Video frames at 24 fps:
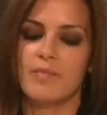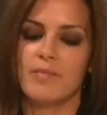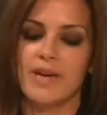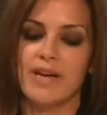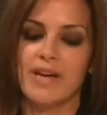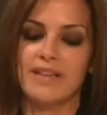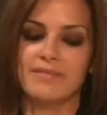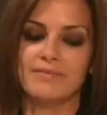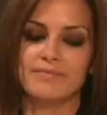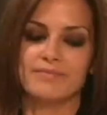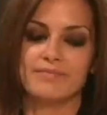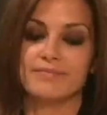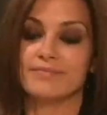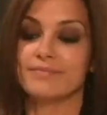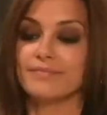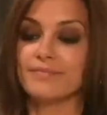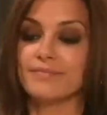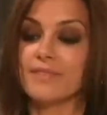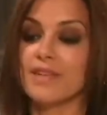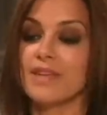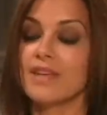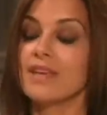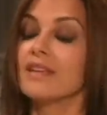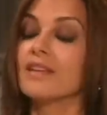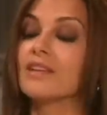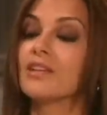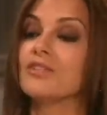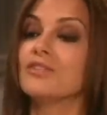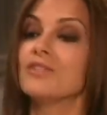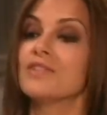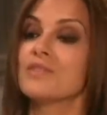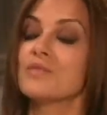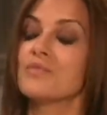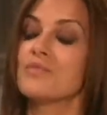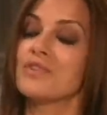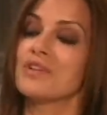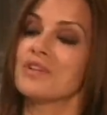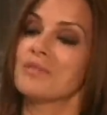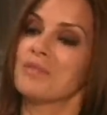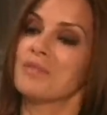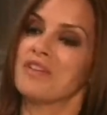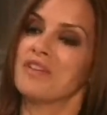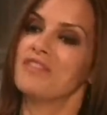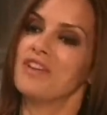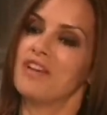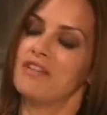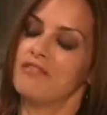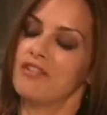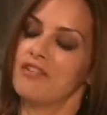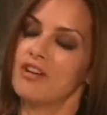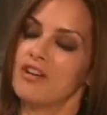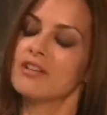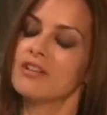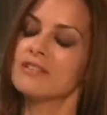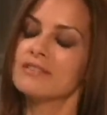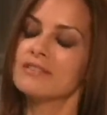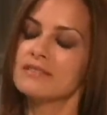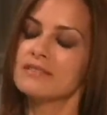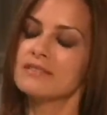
But killing you doesn't work in my favor.